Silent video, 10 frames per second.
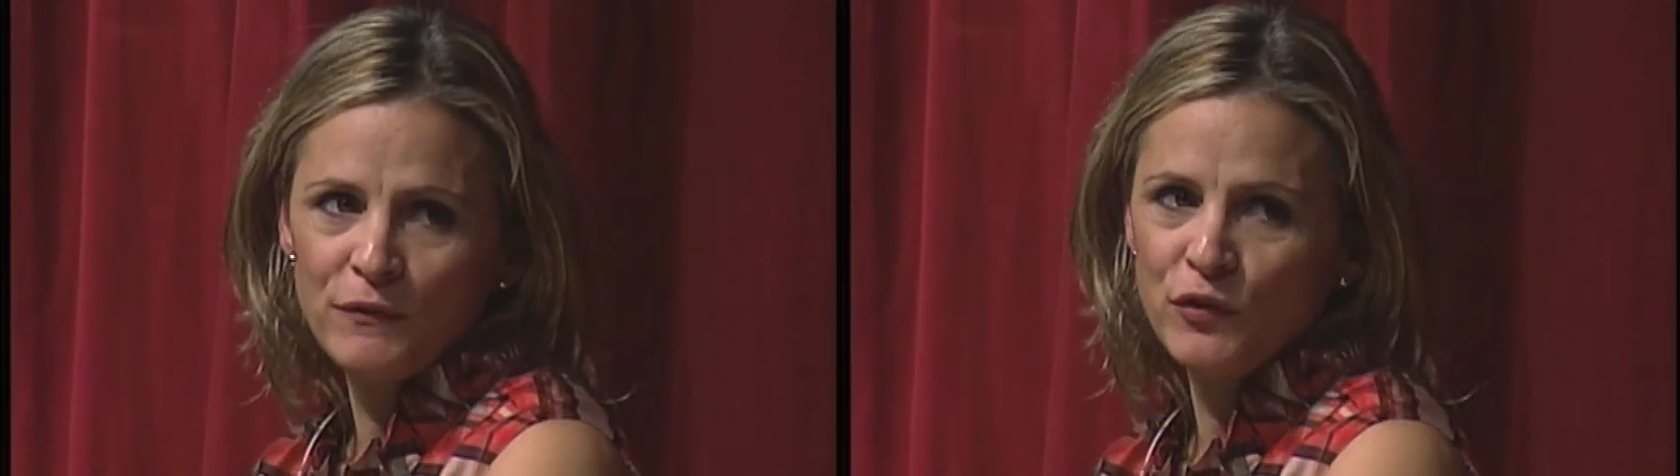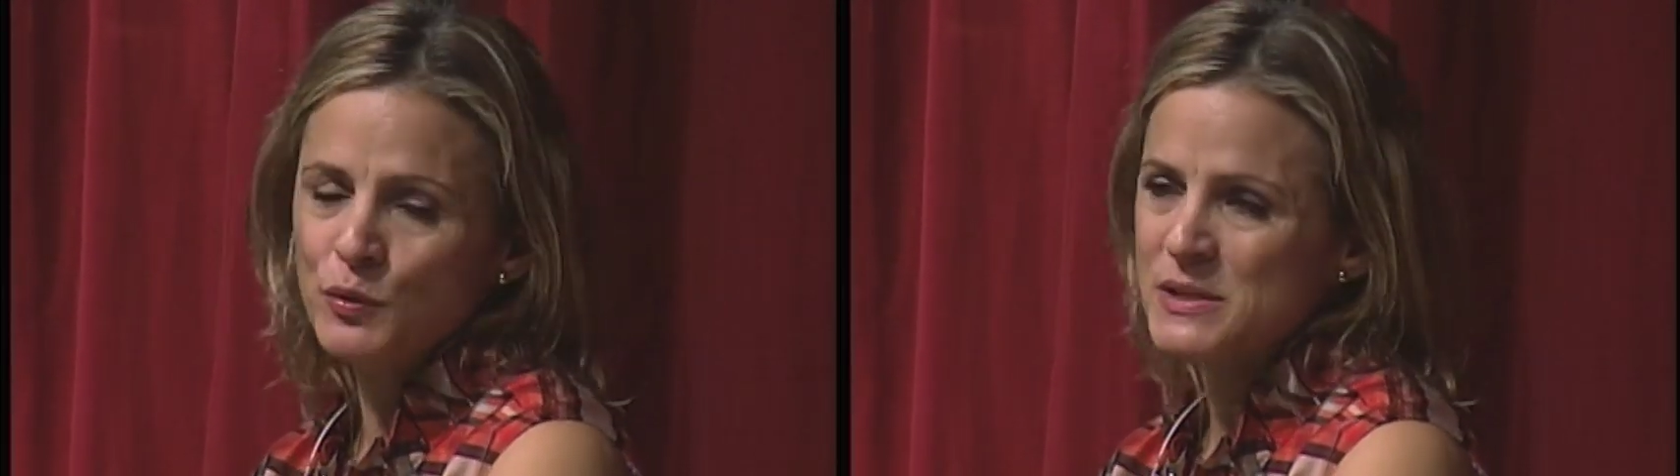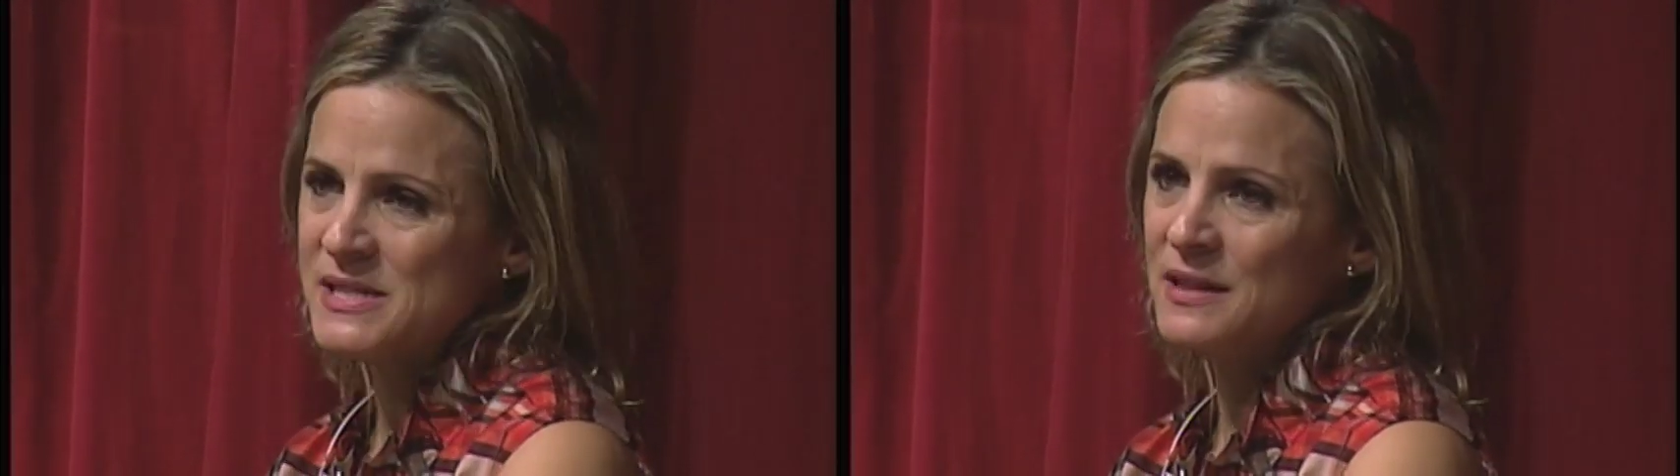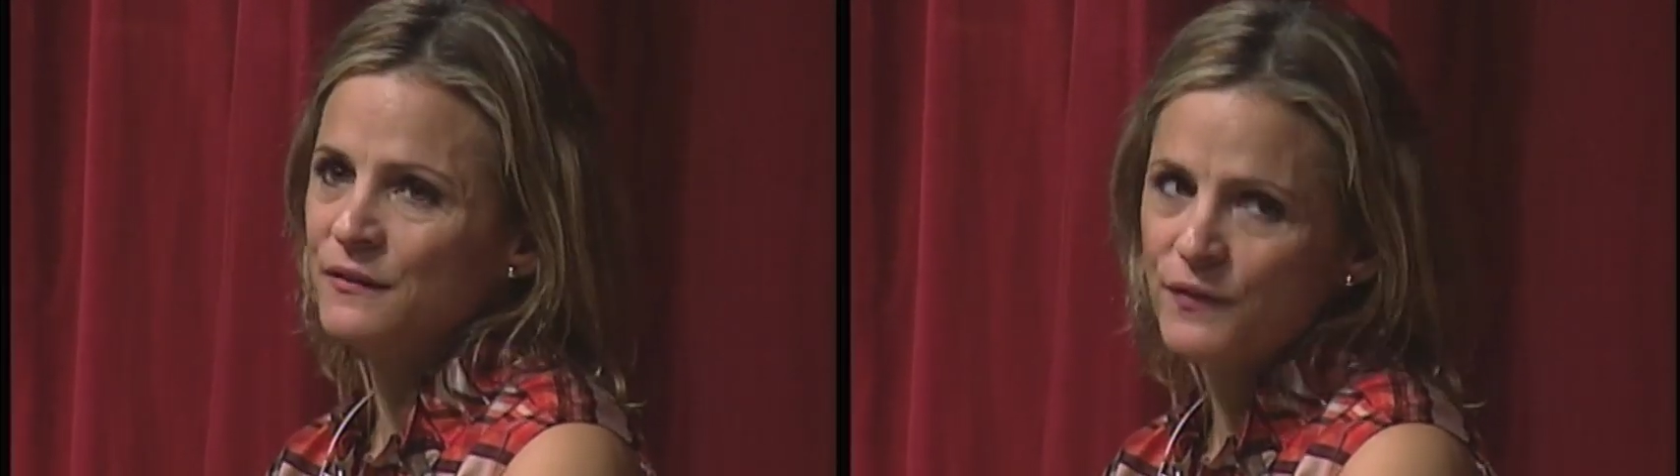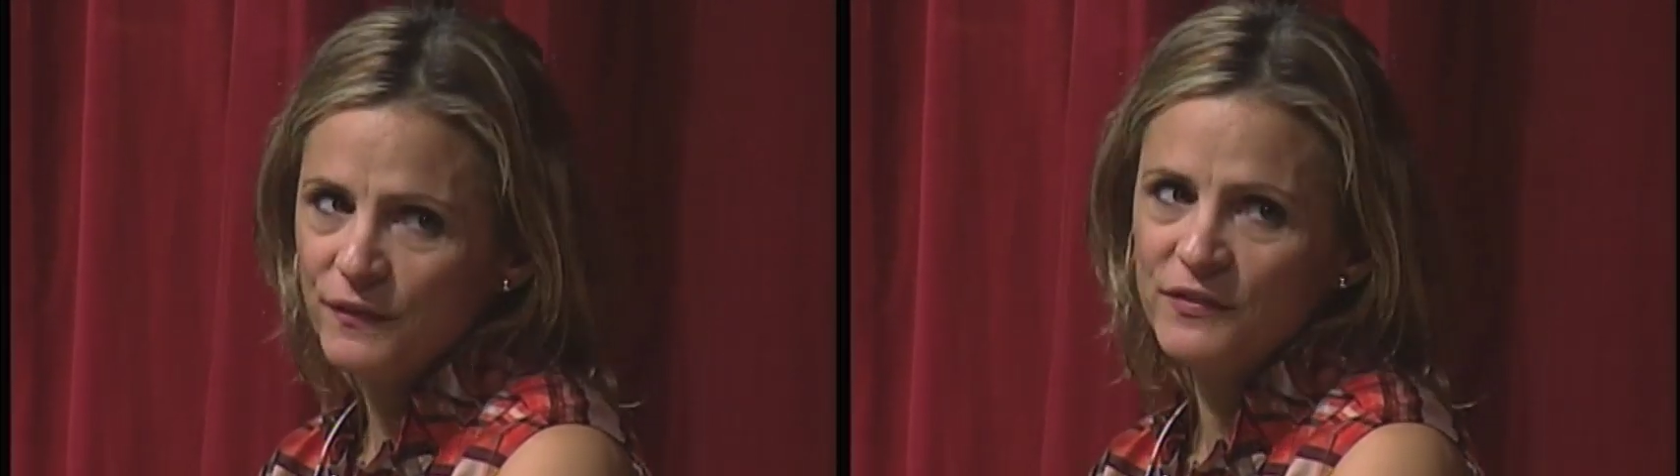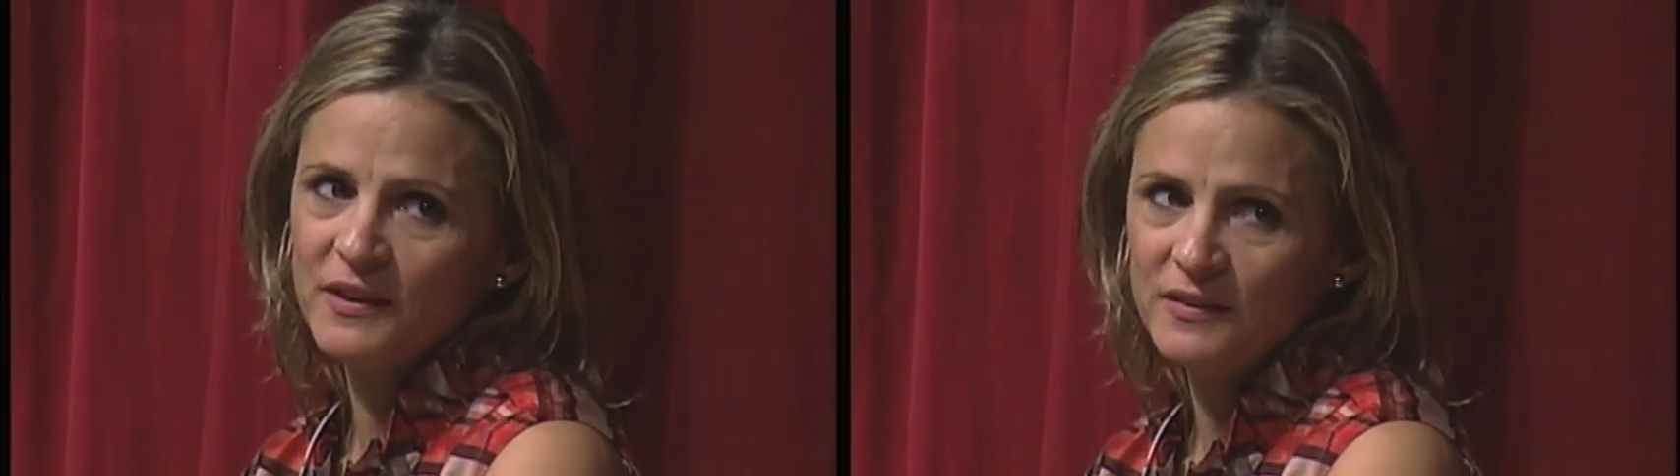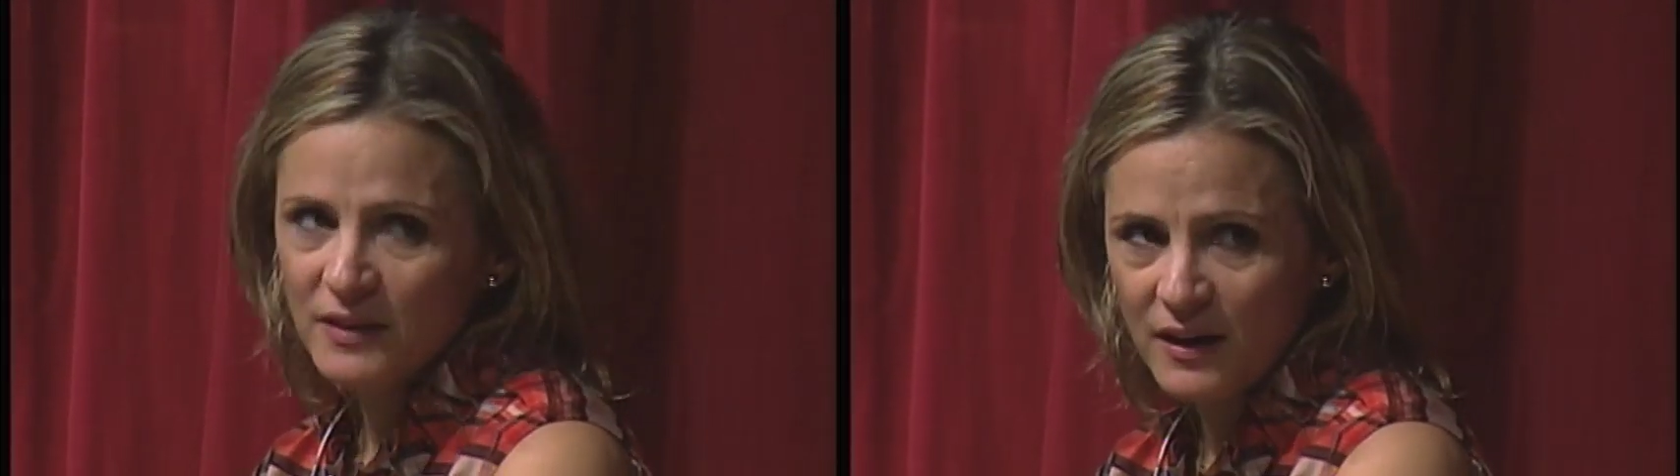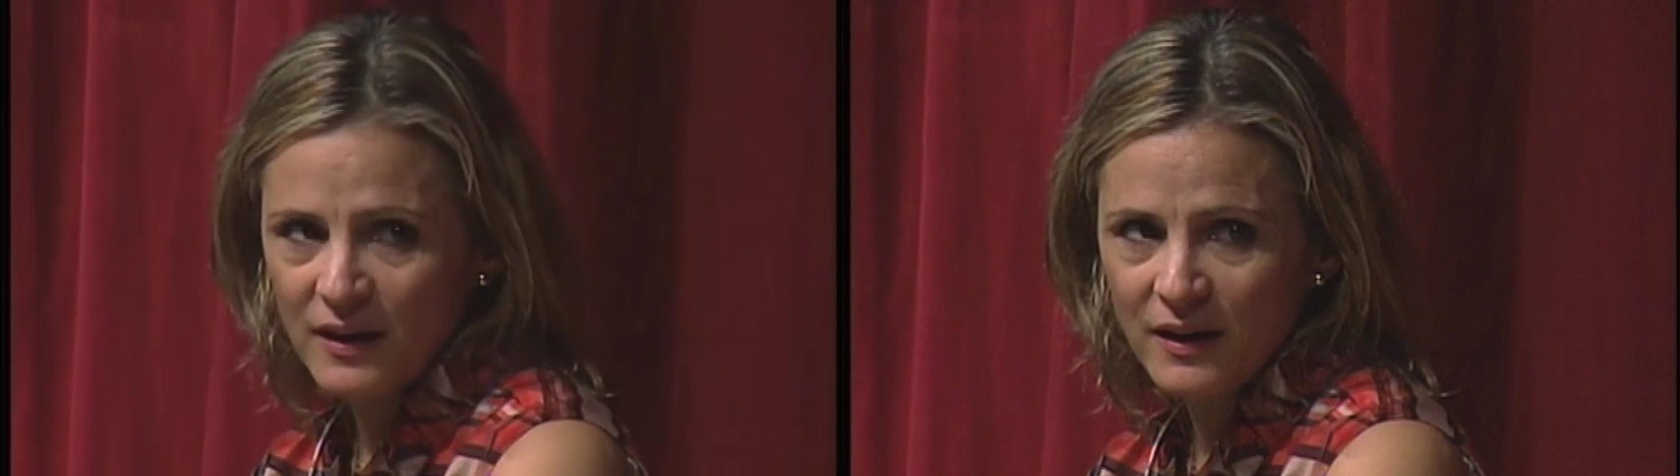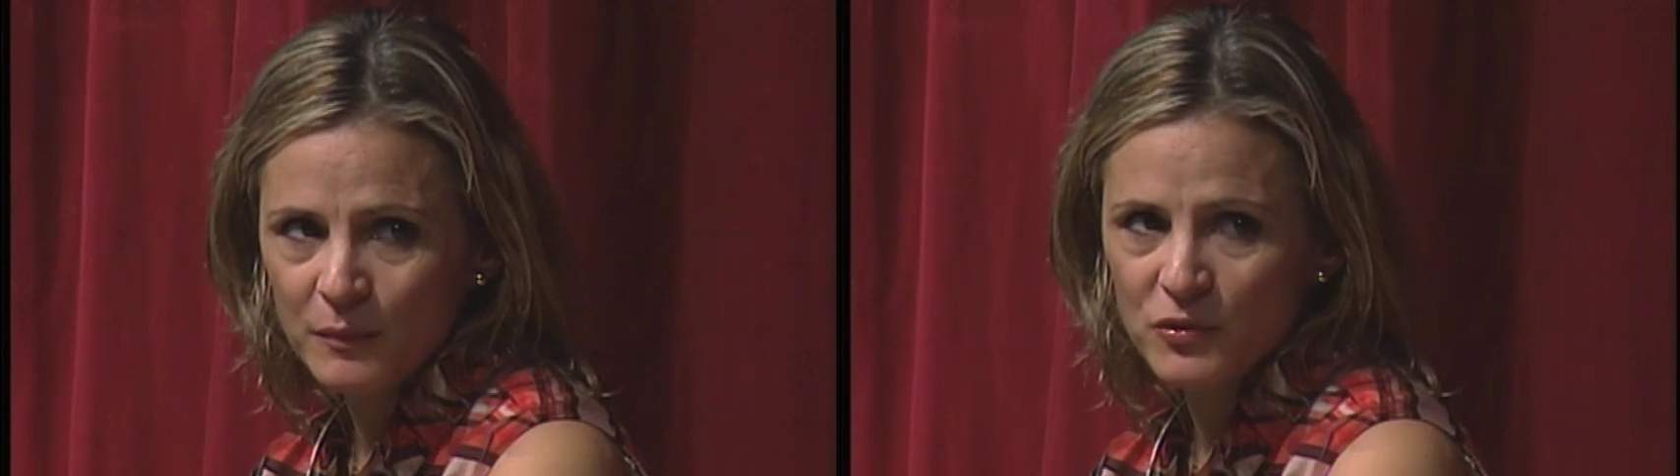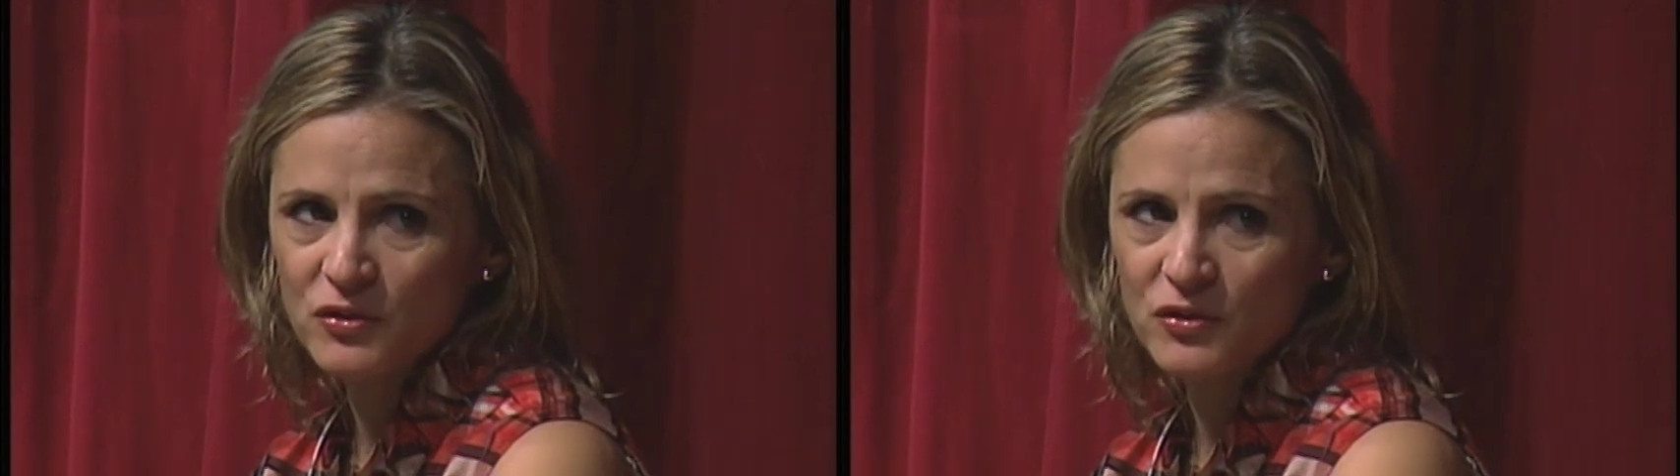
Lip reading: If you do a scene 15 times,